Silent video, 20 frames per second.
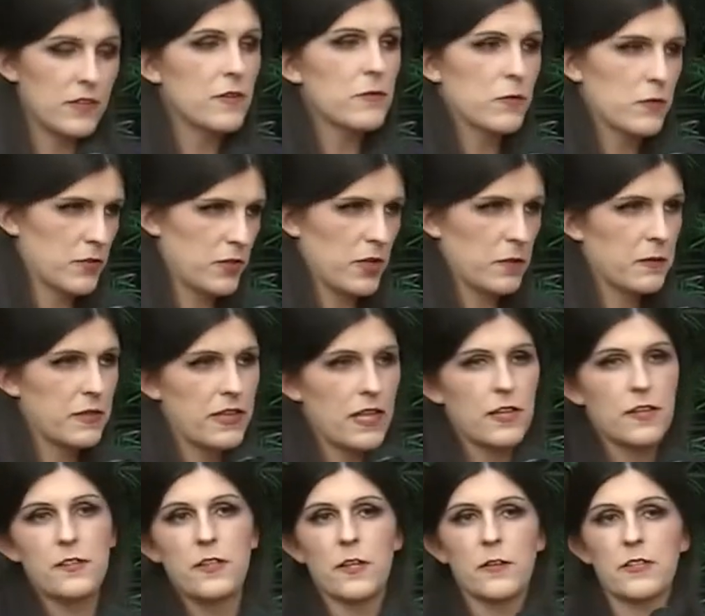We'll talk about
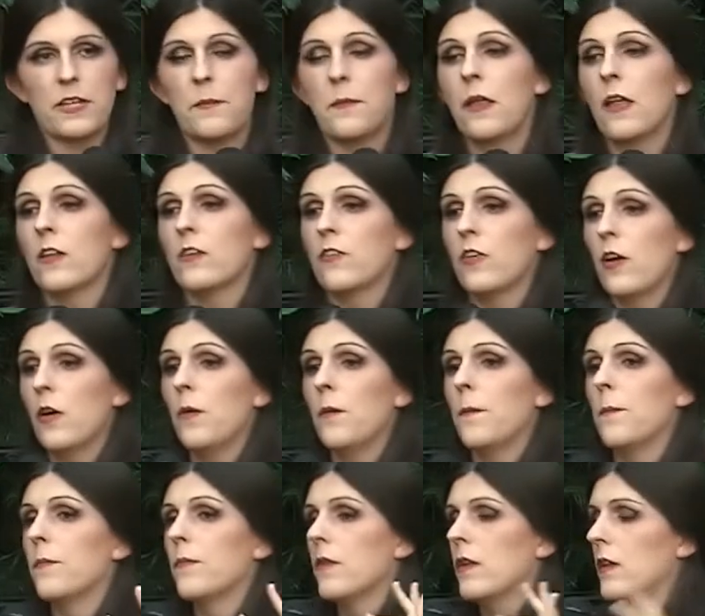that. No. So,
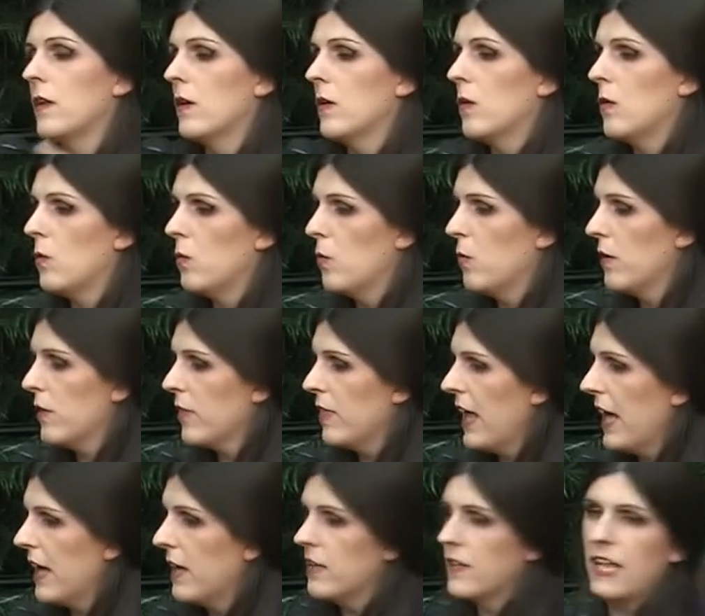with
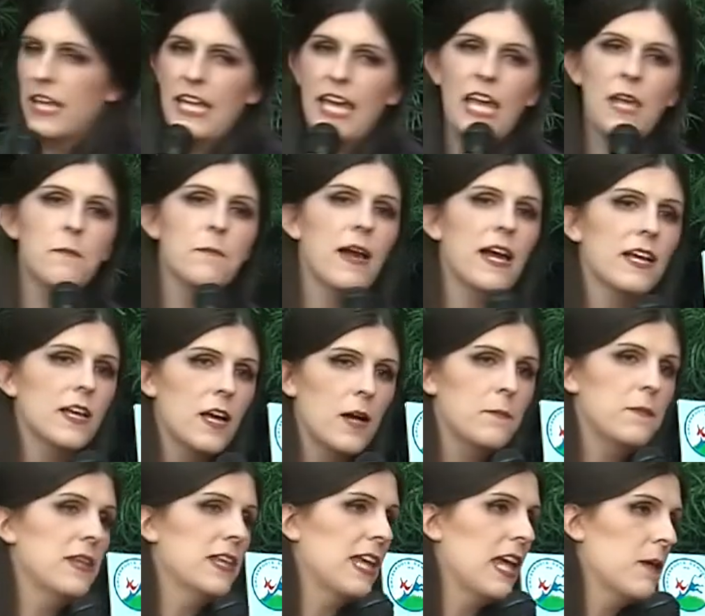that, they came back
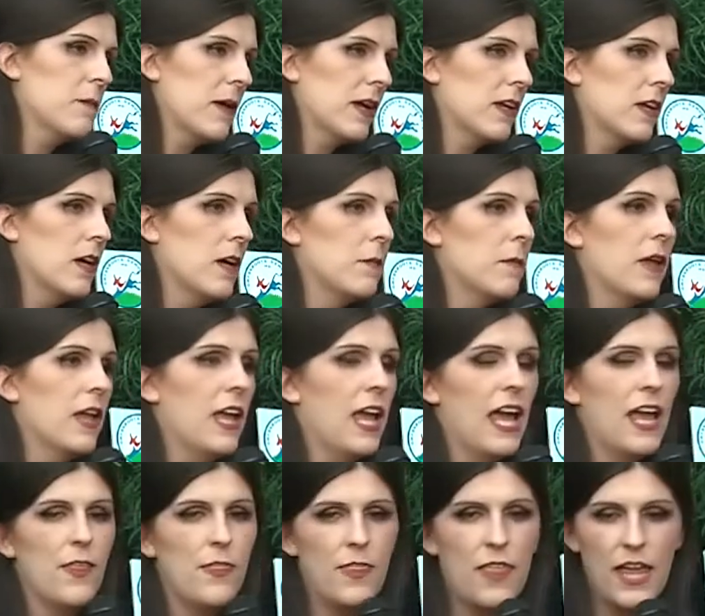up and they came back up,
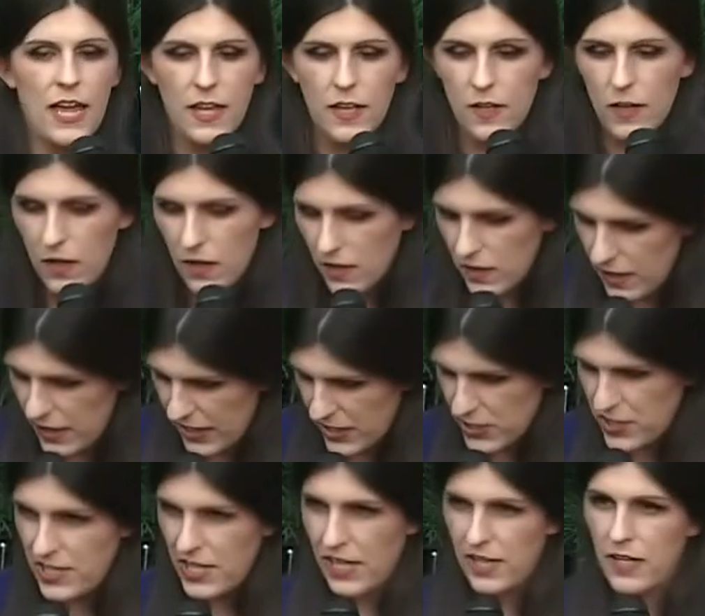and then
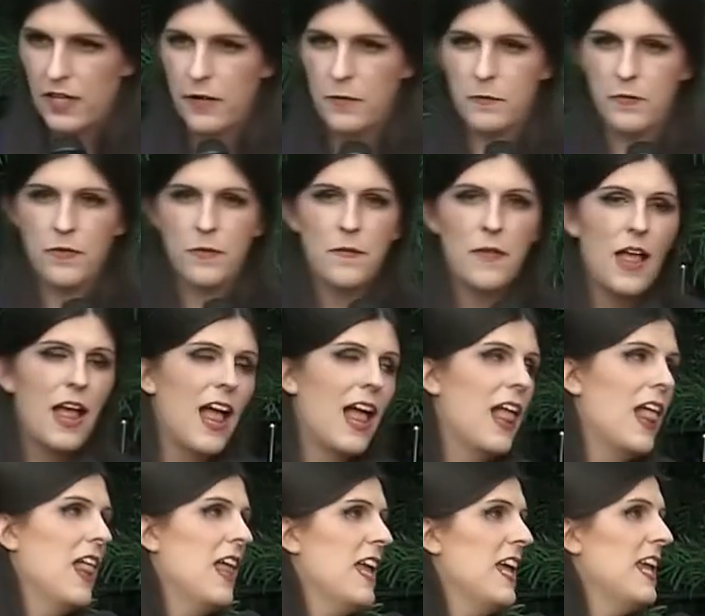election day comes.
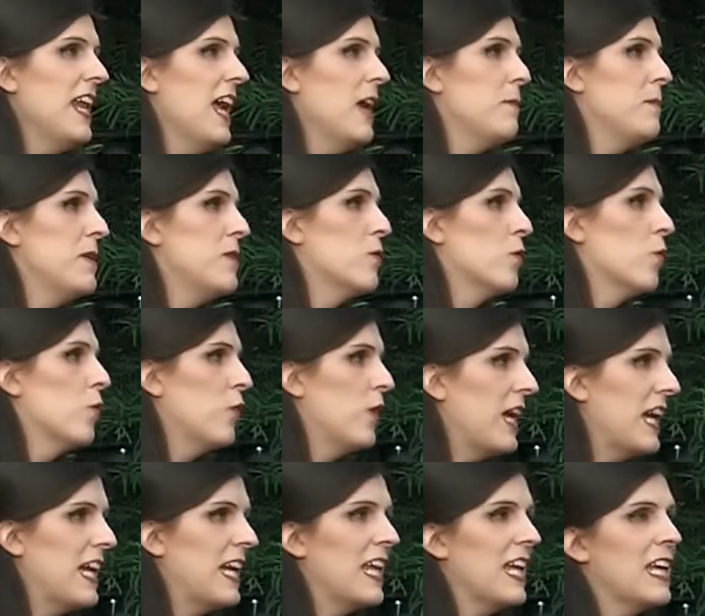It had been
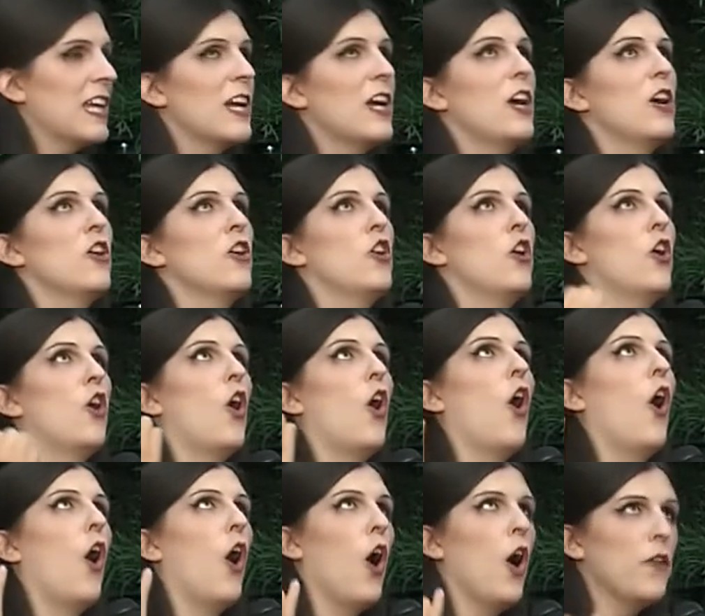raining
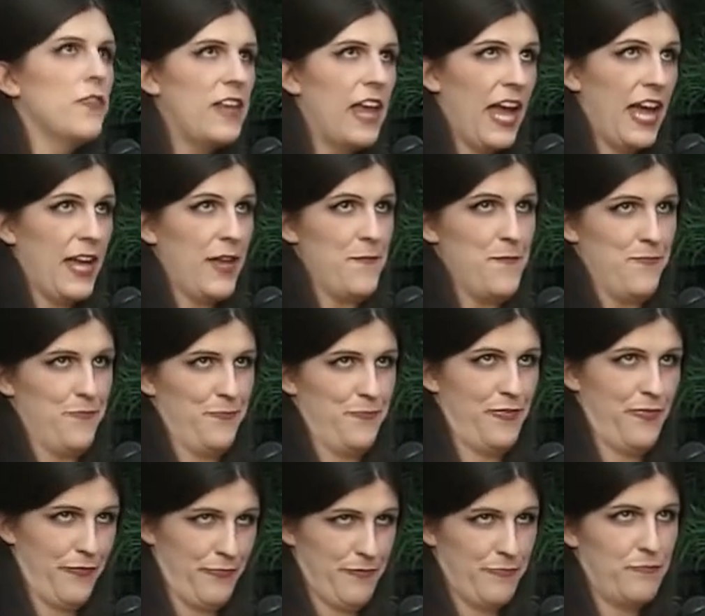all day,
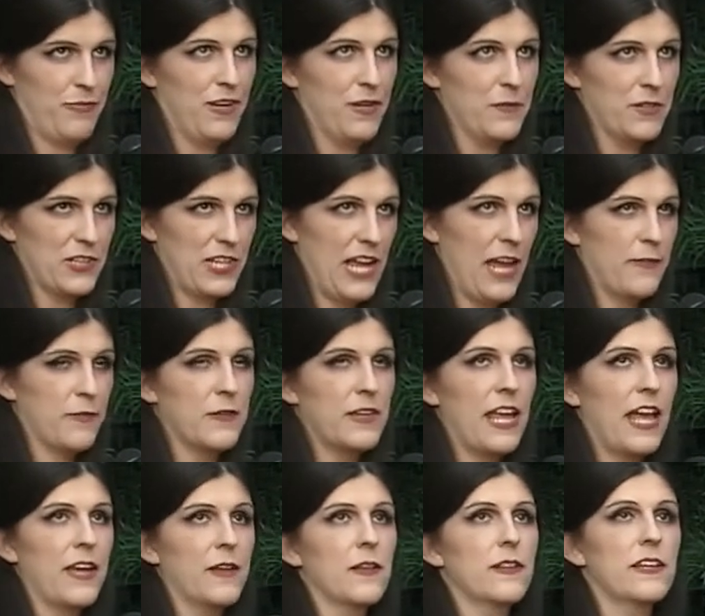pretty much half the
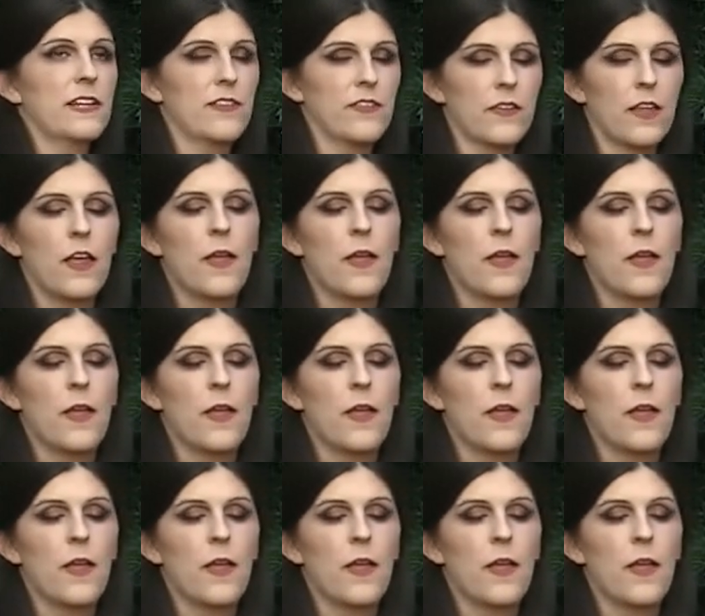day at least.